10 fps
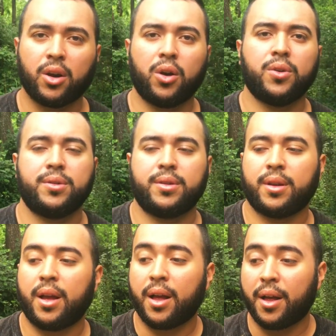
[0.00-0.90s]
goes,
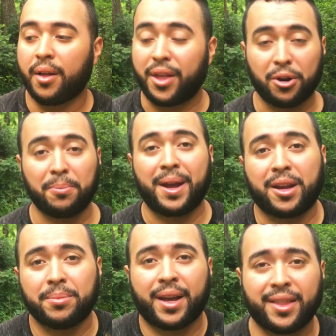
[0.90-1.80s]
they don't make
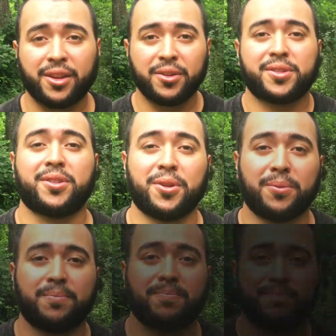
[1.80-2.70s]
them like they used to.